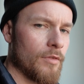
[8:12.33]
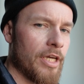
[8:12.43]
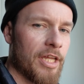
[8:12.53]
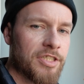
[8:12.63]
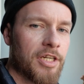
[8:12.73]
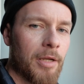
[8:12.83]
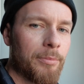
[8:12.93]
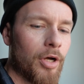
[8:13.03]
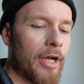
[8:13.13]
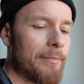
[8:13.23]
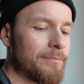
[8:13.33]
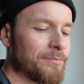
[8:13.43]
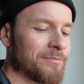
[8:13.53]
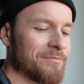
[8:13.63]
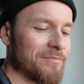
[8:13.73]
Yeah, that's a gun pie.
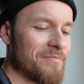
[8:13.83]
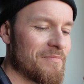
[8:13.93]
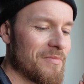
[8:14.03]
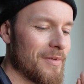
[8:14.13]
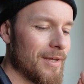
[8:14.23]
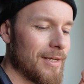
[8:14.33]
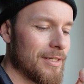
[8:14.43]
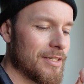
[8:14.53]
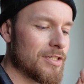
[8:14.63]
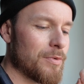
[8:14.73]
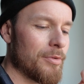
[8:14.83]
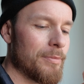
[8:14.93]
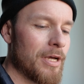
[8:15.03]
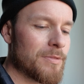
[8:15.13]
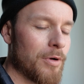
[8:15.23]
This is probably
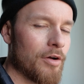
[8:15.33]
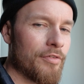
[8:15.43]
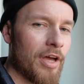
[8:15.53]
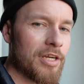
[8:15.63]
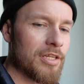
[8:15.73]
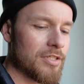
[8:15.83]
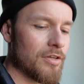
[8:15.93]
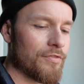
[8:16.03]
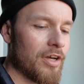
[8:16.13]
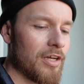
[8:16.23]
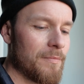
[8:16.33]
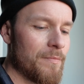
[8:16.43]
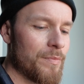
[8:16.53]
the best pie we've had here so far.